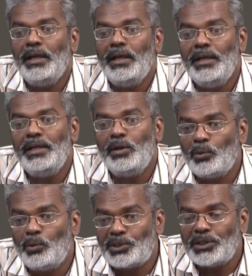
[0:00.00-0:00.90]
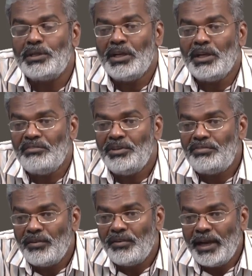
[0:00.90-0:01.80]
Indian Ocean. We
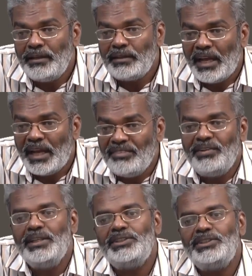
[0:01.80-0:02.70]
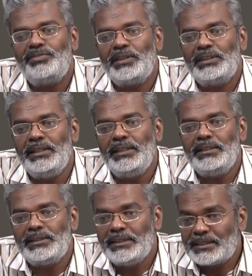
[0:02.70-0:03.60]
find evidence for
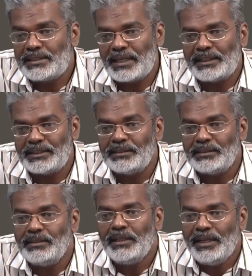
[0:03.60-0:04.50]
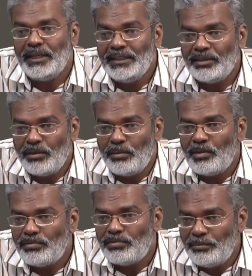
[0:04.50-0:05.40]
these interactions in the form
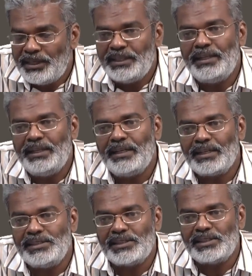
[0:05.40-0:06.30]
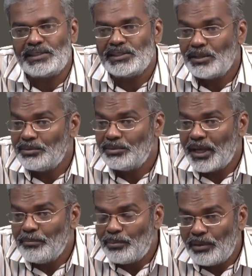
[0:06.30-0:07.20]
of material culture,
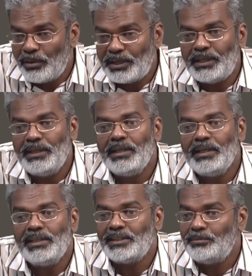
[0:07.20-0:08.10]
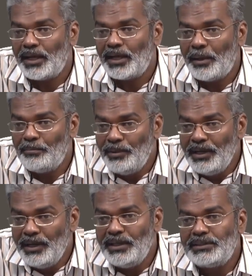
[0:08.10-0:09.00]
sometimes pottery, sometimes
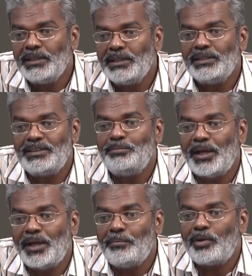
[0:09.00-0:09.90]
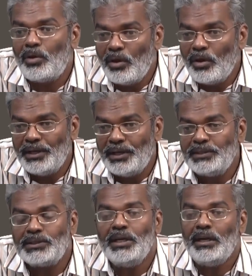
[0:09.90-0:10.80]
beads, sometimes
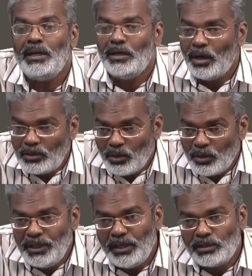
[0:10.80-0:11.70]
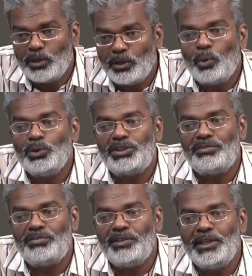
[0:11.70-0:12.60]
coins, not only on the coast
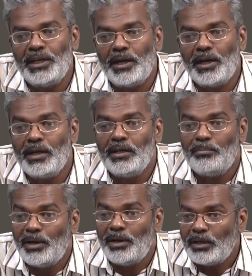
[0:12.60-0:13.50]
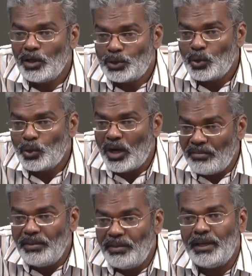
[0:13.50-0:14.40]
of India but also
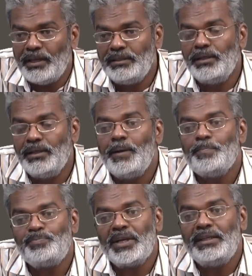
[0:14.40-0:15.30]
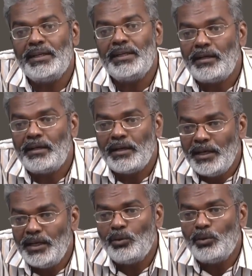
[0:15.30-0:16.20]
away in the entire
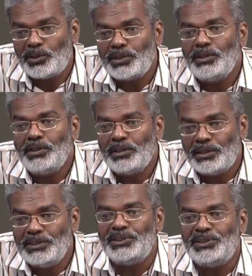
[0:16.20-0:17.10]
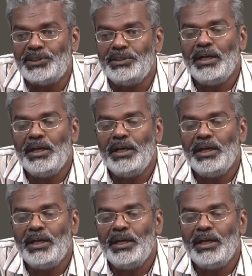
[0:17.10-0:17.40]
Indian Ocean region.